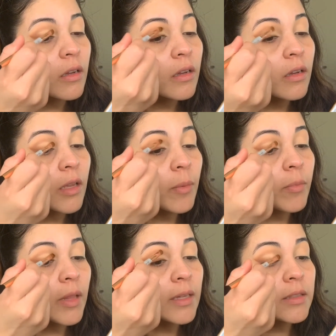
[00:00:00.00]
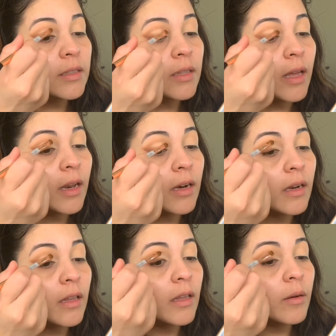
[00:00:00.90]
and blending that
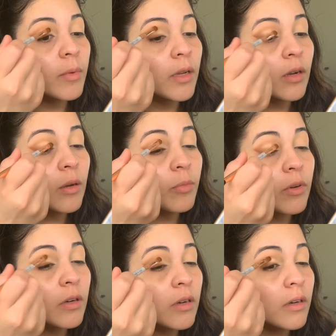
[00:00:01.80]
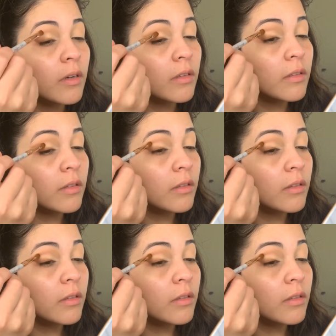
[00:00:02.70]
a little bit upwards.